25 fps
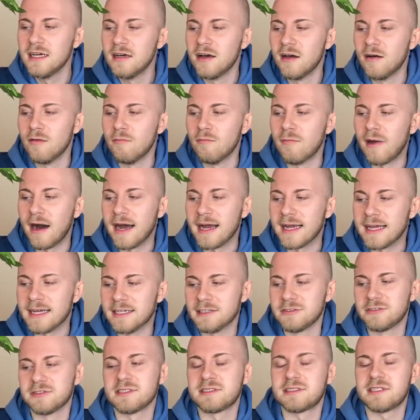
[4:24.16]
my
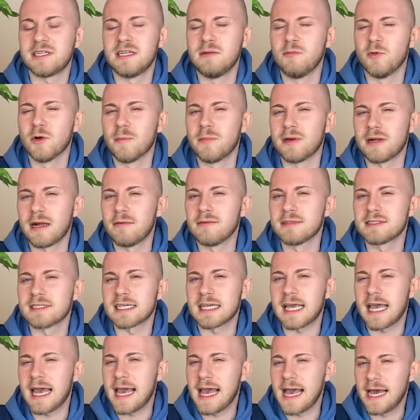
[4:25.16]
interest anymore, but I was like
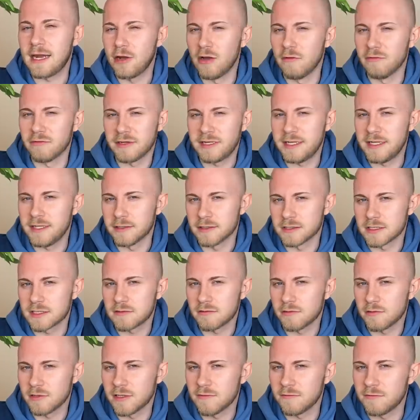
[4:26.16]
head over heels
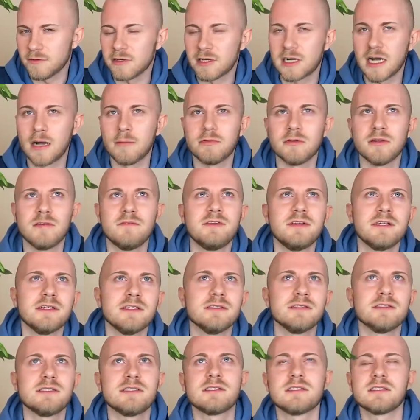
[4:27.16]
for it for a couple of
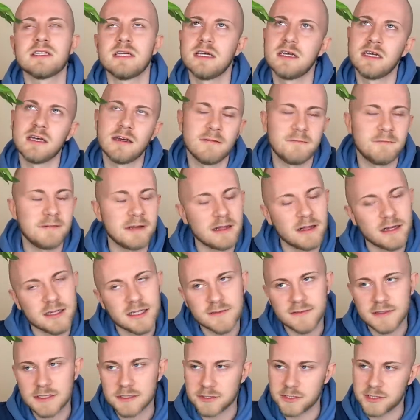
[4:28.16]
years. Fell out of
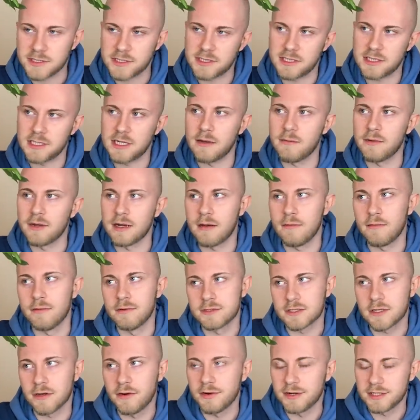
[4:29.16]
interest in it when I was
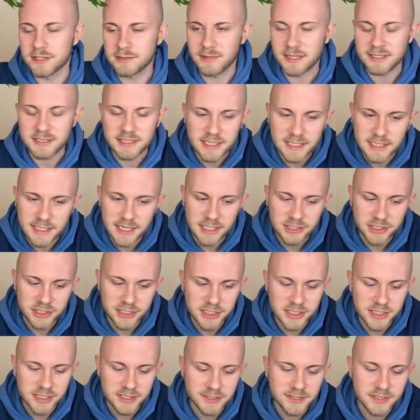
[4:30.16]
going into my teenage
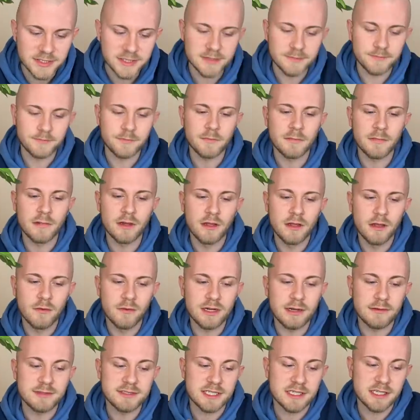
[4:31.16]
years. When
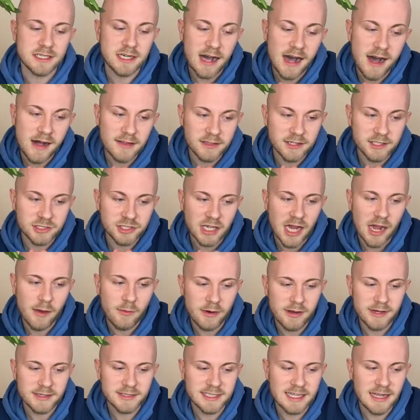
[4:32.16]
I was in college, I
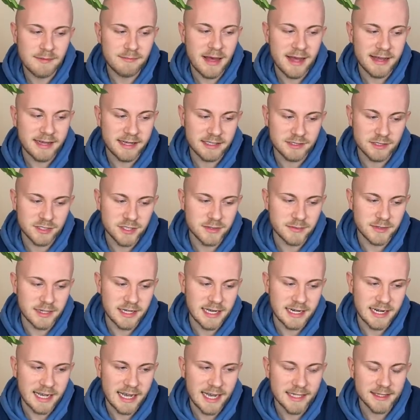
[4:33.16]
wanted to get back into it,
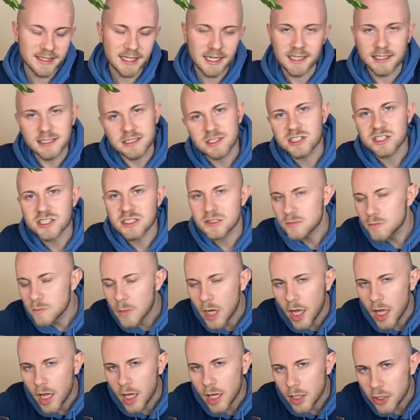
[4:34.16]
and I had like a
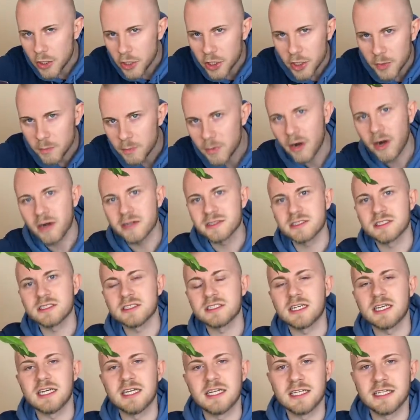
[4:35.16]
small herb garden
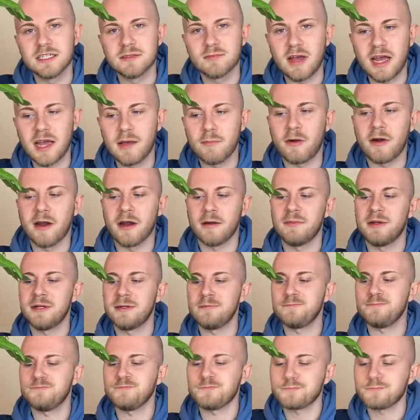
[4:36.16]
in my apartment